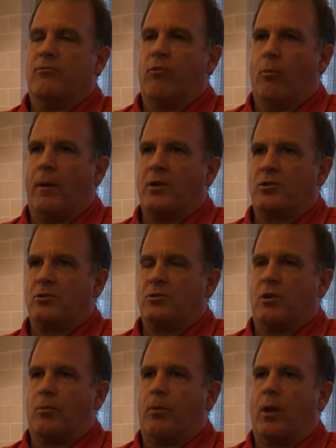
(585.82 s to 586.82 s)
formations
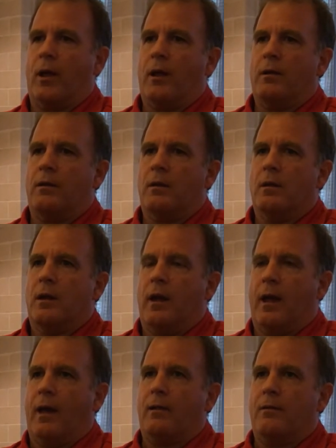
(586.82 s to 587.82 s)
that they're playing,
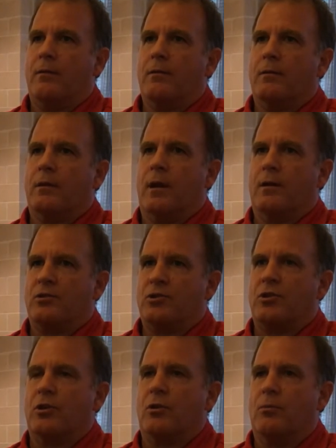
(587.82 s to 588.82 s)
and
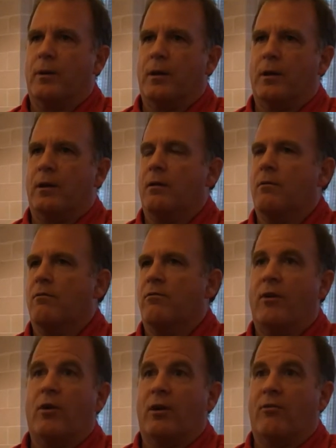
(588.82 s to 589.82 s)
still be
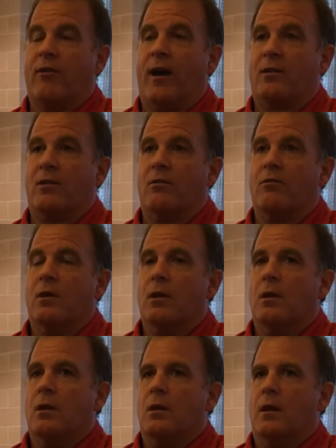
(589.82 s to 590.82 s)
very effective.
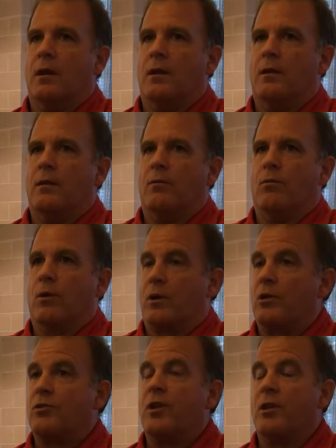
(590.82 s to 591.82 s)
He will
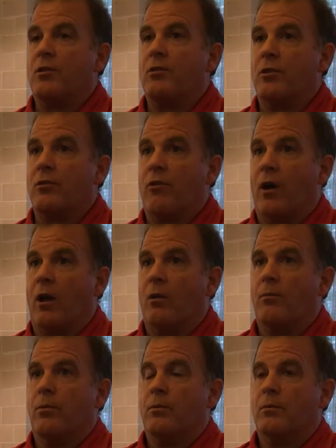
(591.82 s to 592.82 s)
continue to
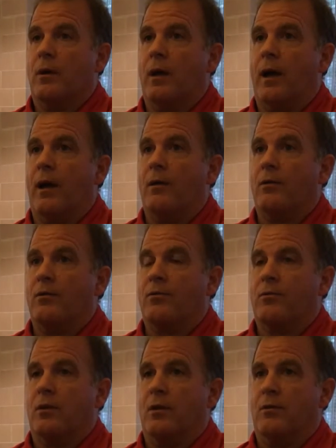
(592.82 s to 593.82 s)
develop
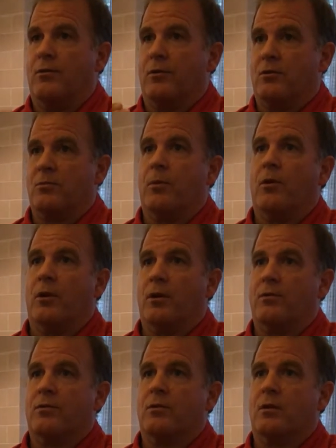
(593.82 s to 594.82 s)
as his
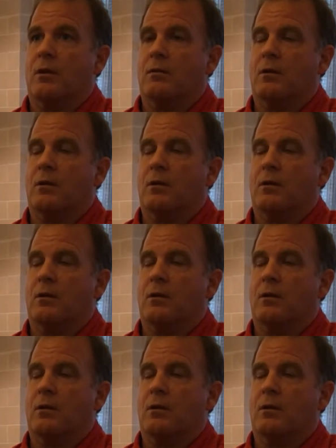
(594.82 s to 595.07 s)
experience